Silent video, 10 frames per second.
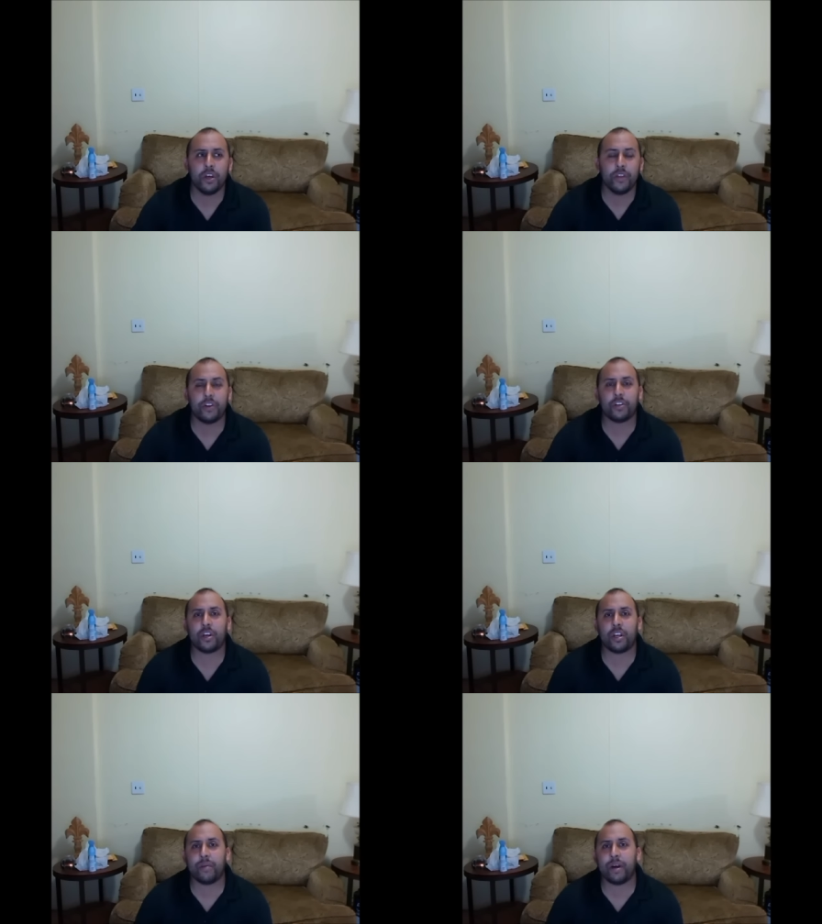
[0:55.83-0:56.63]
They're
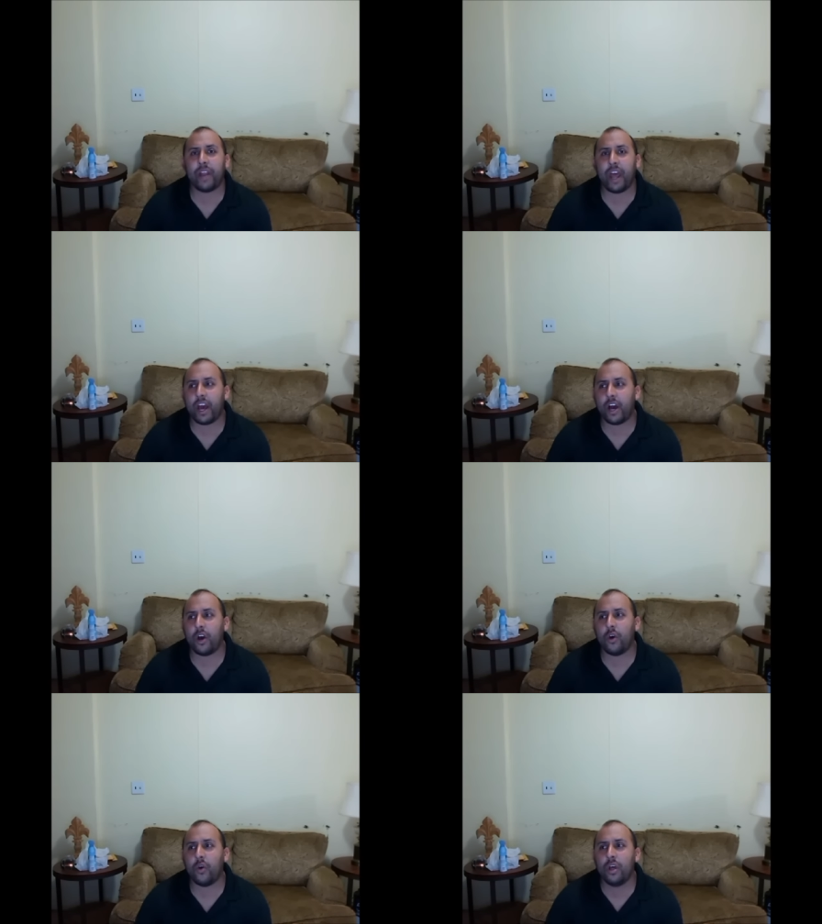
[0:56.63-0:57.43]
talking about
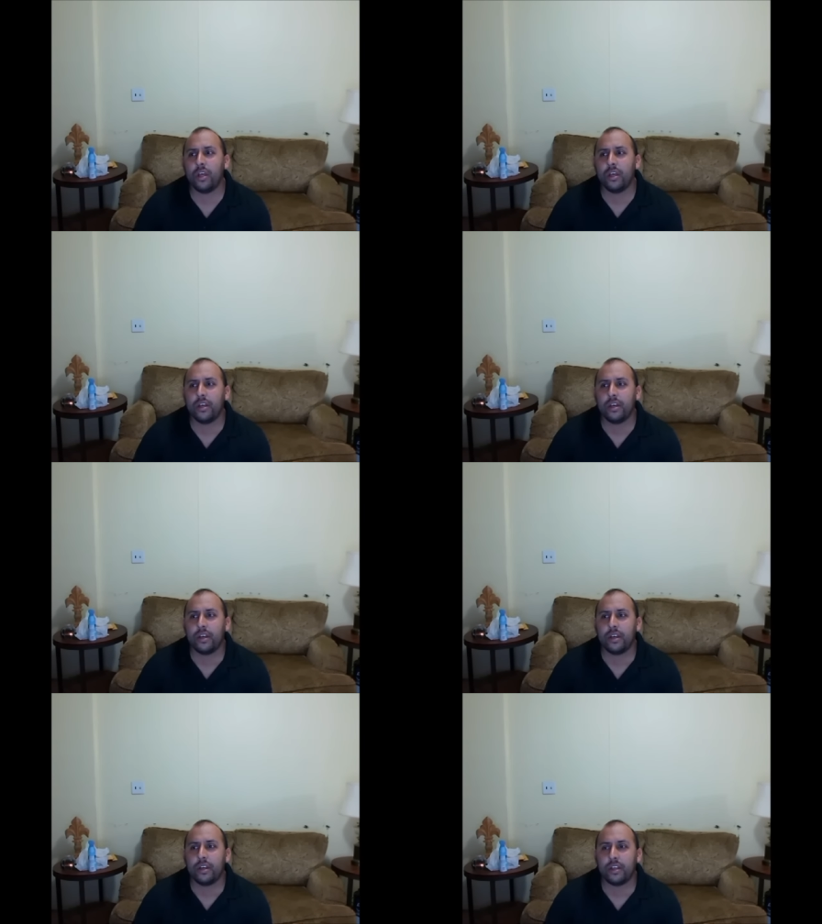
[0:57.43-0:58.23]
how
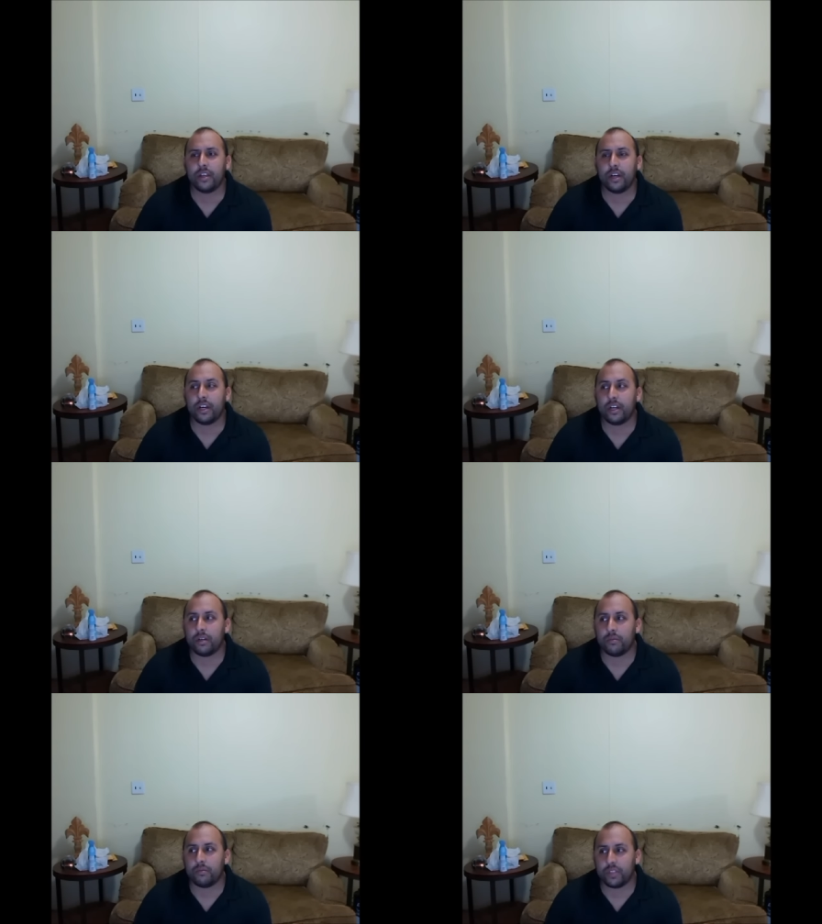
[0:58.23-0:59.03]

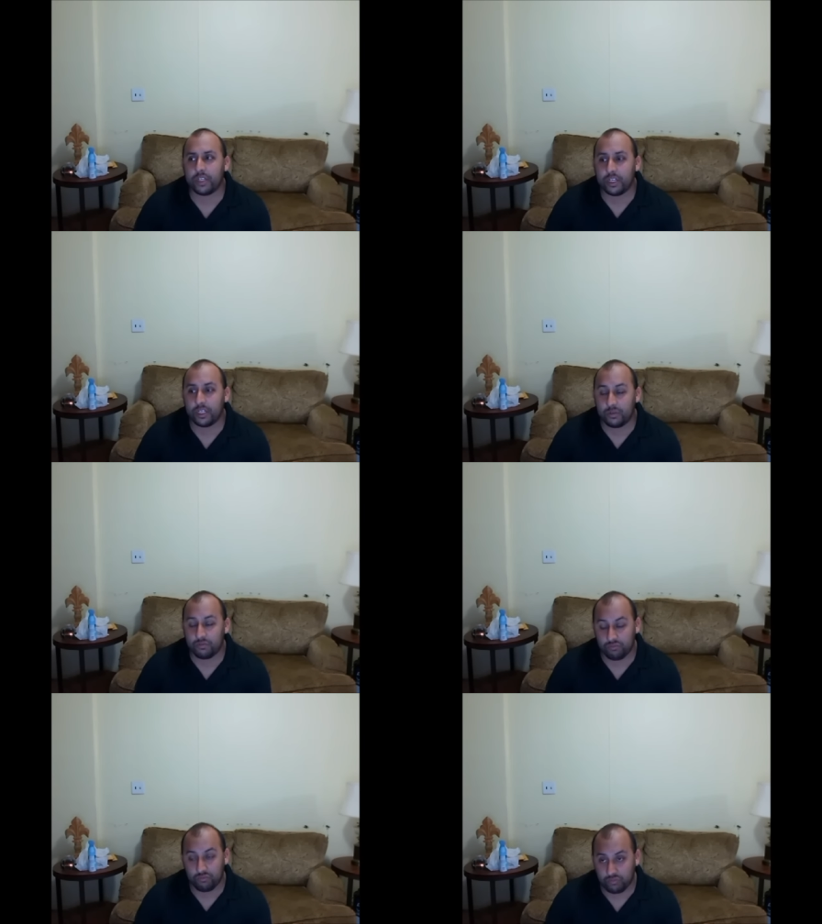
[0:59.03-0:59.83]
um, the
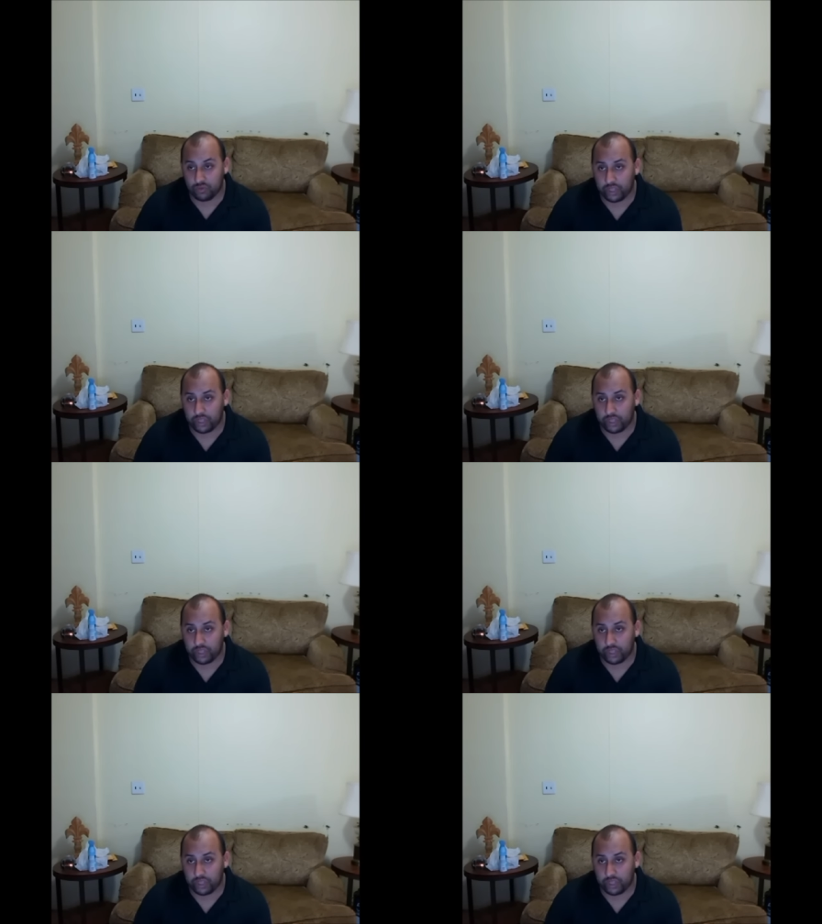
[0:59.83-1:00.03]
North